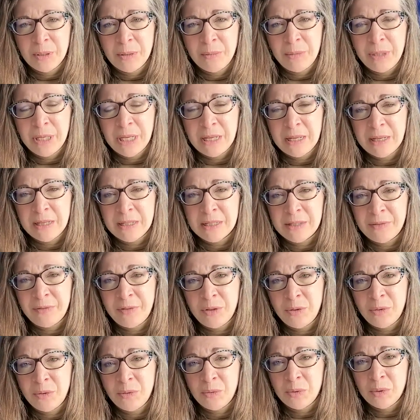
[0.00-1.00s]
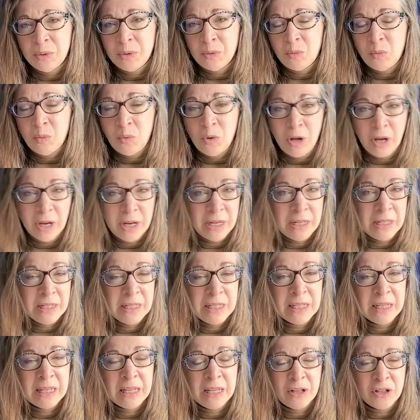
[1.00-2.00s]
Because if you walk into
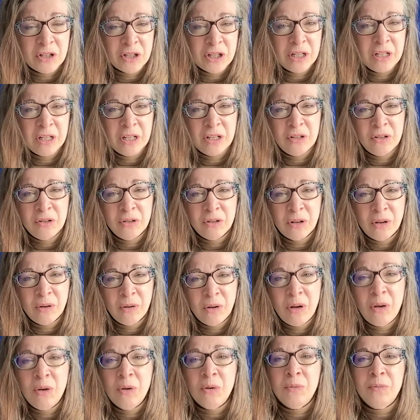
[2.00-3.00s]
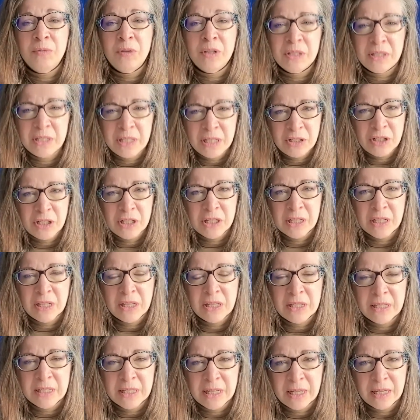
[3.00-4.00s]
the kitchen and you go, oh, there's dishes in
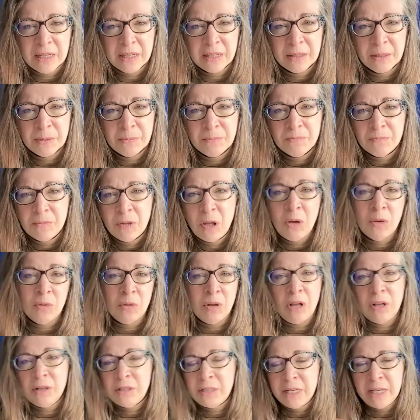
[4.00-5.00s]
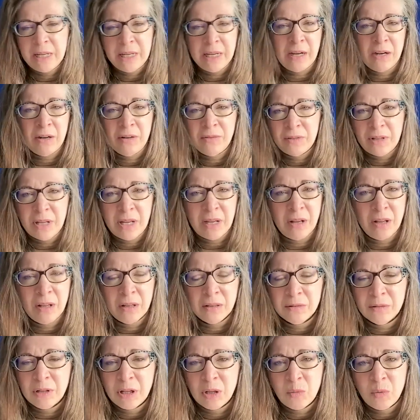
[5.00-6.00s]
the sink. Oh, I'll take care of that.
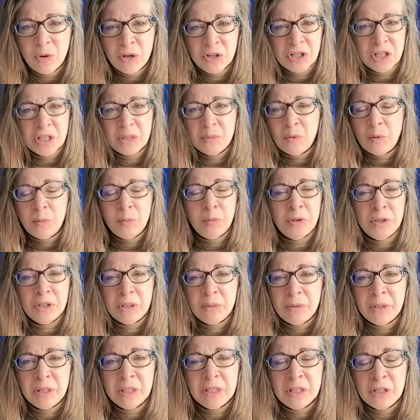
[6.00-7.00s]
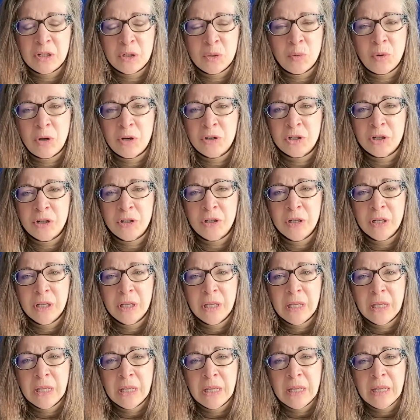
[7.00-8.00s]
I'll wash them. I'll put them in the dishwasher.
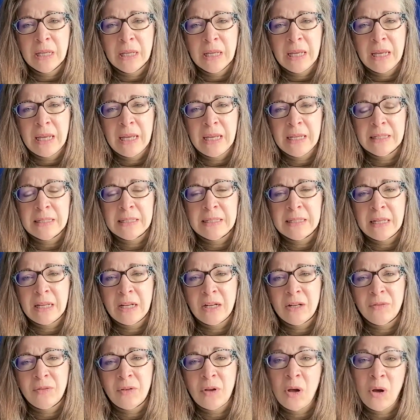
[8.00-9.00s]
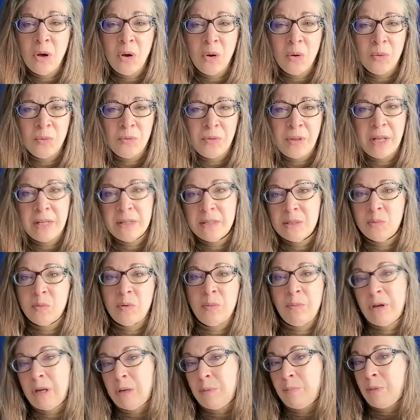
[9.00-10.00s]
Instead of, oh, that's
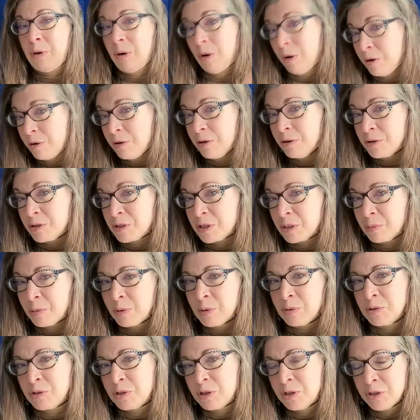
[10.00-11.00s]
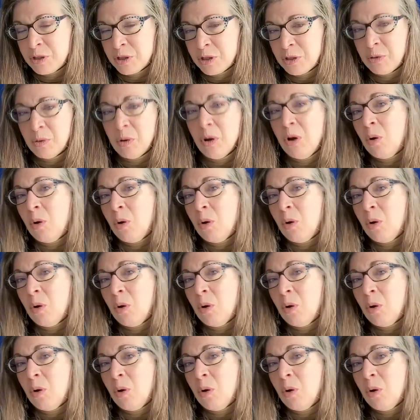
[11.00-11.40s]
what my partner's supposed to do.